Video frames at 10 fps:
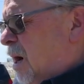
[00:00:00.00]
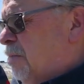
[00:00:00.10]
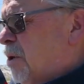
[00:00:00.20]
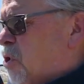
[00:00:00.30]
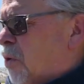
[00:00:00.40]

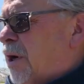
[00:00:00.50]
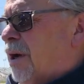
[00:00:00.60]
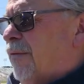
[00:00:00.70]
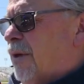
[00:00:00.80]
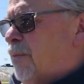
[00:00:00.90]
Majority
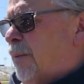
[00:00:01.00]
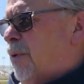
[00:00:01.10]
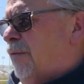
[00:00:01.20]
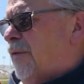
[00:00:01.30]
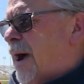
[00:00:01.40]
of them we
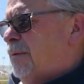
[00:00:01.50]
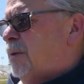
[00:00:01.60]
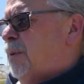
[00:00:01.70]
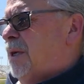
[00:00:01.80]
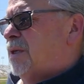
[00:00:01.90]
put 5
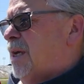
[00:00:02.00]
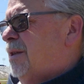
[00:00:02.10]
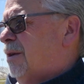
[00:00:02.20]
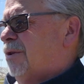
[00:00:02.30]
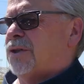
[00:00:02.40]
speeds
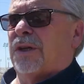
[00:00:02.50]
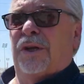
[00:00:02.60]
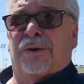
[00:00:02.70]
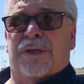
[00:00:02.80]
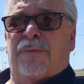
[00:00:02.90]
in. They're just a
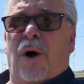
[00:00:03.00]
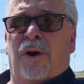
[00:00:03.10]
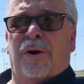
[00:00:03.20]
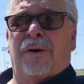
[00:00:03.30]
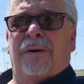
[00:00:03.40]
little
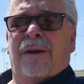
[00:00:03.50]
smaller.